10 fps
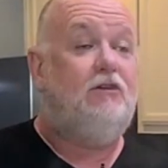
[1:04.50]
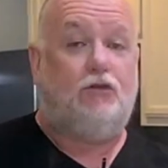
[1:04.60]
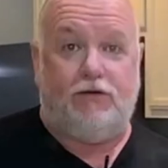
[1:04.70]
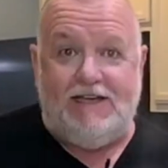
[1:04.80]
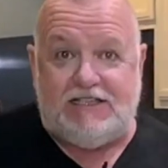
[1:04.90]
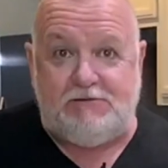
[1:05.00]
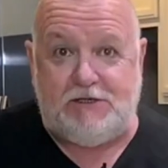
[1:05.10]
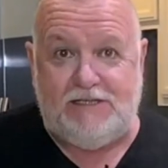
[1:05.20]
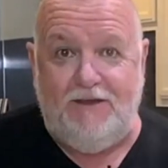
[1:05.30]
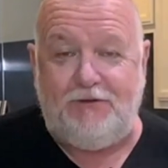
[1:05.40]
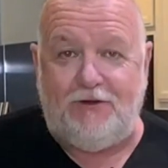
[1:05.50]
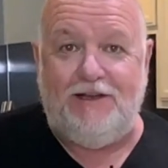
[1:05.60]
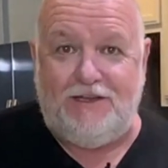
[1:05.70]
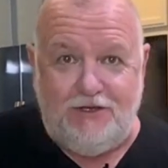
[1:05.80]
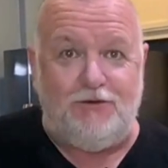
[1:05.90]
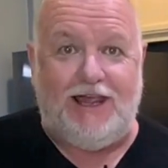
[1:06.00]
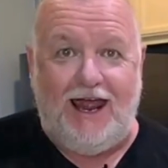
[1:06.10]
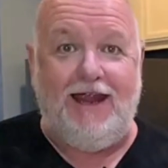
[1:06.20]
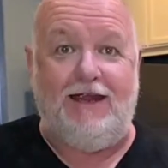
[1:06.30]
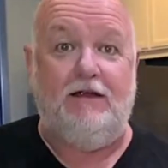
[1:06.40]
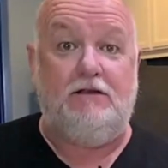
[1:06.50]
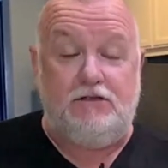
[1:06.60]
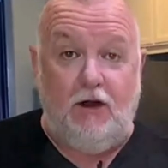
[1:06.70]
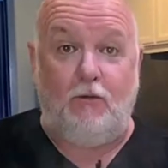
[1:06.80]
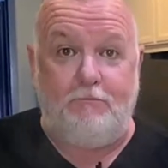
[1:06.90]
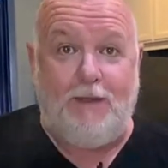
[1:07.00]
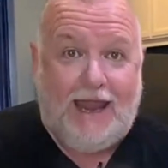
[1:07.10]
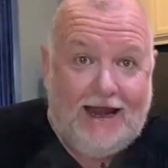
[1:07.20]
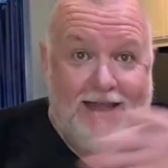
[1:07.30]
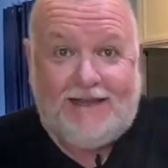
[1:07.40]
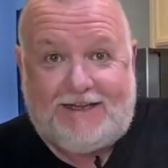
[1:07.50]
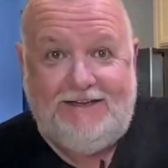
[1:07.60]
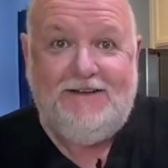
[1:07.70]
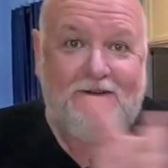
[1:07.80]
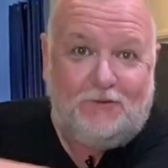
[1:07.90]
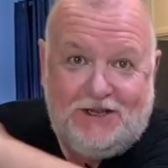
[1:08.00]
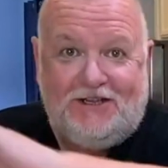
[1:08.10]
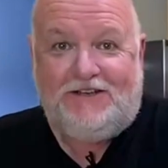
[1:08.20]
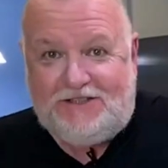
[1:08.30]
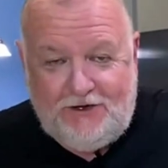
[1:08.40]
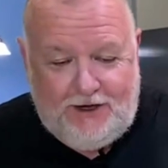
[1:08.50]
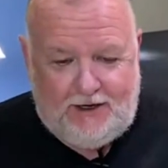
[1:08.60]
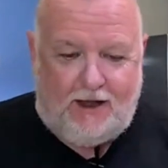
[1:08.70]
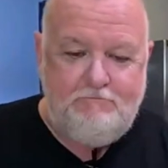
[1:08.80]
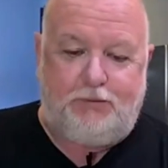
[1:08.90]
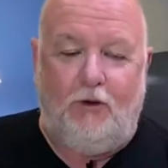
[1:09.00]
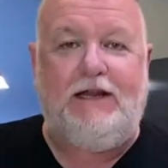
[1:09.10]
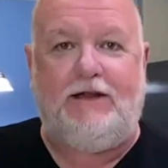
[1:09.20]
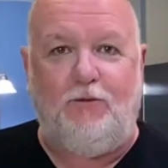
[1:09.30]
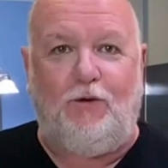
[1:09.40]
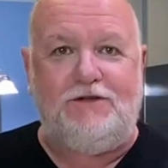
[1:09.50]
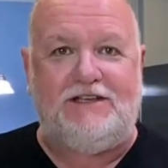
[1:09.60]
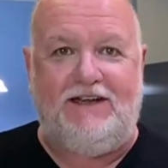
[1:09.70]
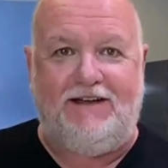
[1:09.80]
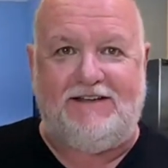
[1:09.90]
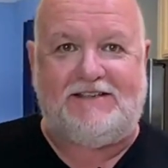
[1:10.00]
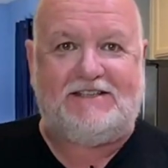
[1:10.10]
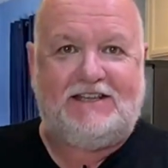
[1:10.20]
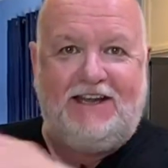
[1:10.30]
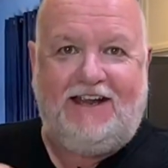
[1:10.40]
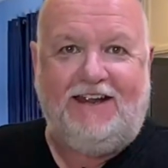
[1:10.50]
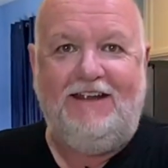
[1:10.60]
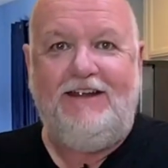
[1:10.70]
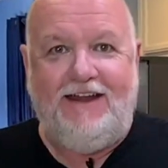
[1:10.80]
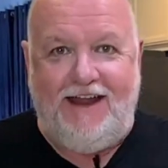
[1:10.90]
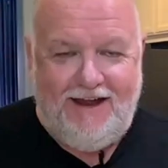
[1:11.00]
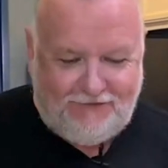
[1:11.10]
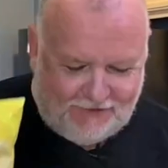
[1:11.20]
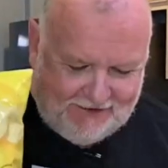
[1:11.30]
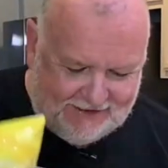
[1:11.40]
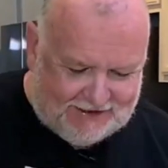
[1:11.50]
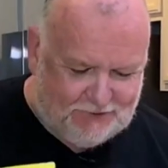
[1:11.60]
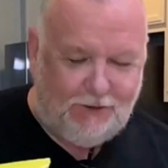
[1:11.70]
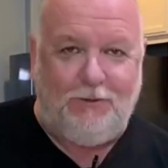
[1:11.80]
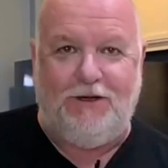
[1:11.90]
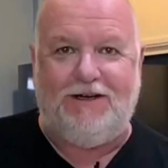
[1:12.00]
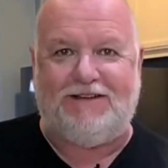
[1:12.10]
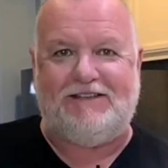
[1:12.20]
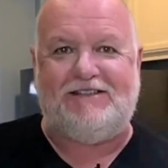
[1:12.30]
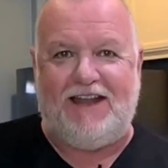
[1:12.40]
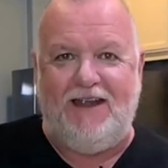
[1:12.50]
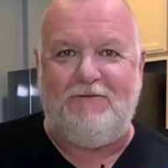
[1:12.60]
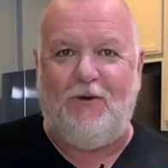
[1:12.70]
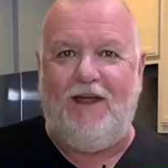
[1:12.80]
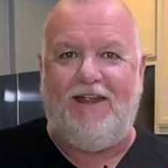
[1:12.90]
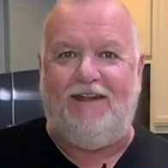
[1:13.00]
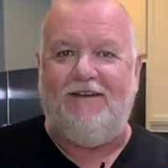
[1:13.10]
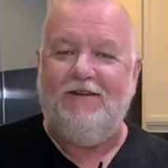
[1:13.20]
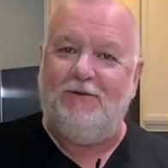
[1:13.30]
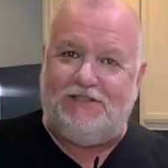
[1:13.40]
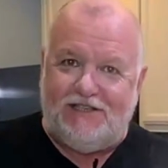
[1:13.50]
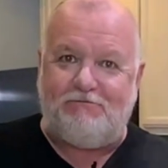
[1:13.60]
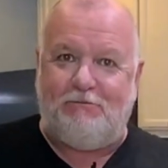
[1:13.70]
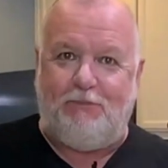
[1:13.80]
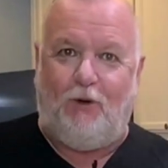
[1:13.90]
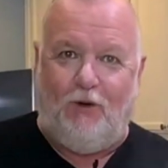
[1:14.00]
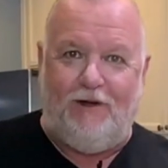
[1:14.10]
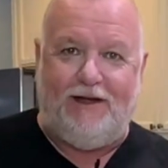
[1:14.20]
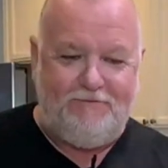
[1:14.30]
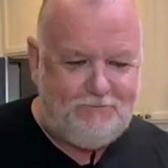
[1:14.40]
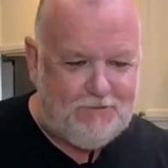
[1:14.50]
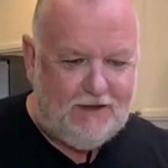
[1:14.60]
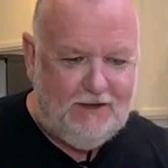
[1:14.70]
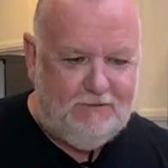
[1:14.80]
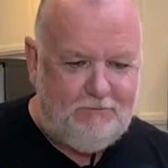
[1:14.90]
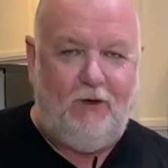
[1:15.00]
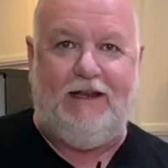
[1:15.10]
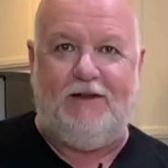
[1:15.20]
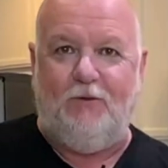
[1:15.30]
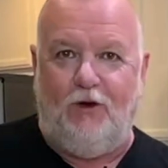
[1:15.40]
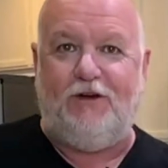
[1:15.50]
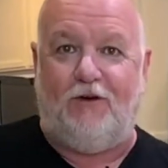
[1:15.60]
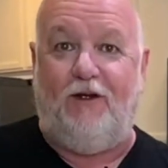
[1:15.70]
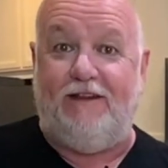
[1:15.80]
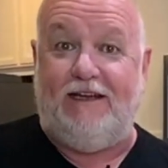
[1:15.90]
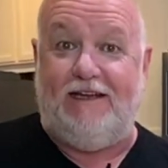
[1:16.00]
crisps if you're in the UK. Don't panic, we can do it. I'm boiling water here to see if this will work the same way. We're just pouring boiling water on